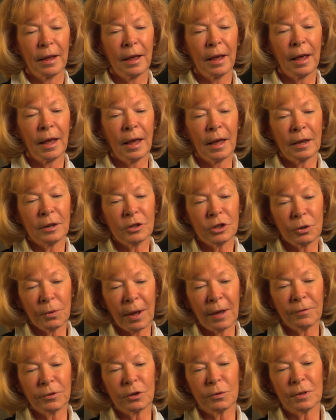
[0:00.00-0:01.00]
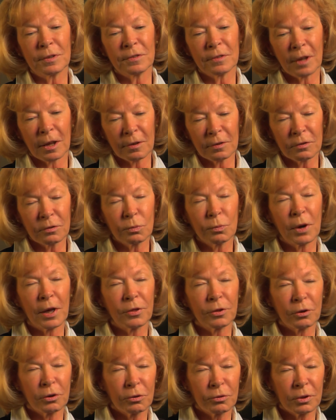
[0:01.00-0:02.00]
And you have to assess
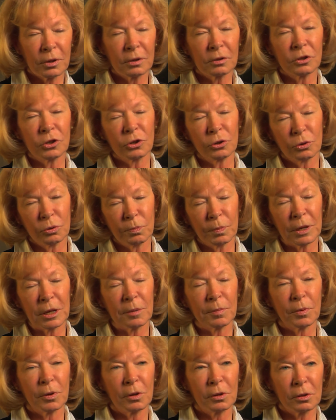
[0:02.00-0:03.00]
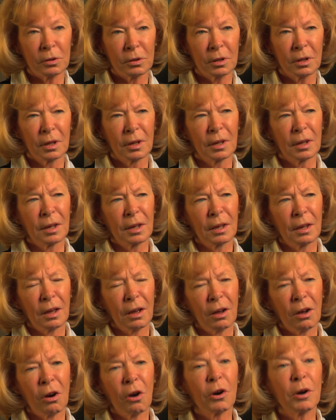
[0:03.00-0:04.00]
whether the two people
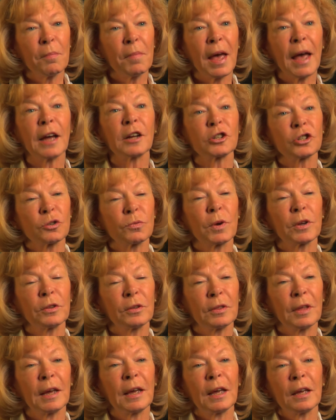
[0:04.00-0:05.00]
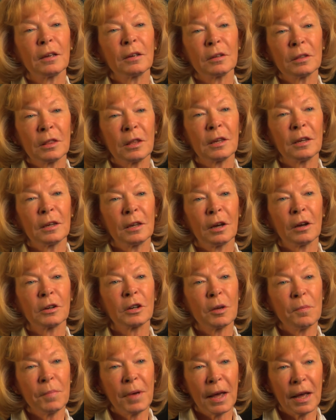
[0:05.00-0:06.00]
are a match, whether the
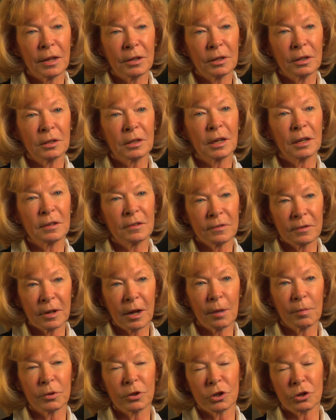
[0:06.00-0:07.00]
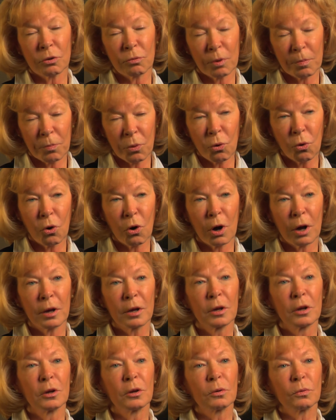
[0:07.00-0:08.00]
companion can establish a rapport
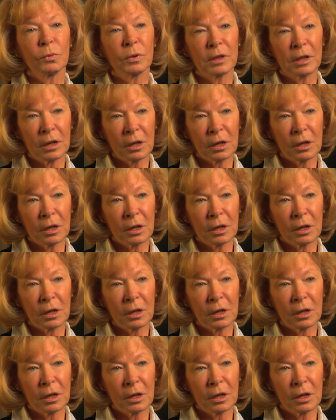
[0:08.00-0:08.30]
with the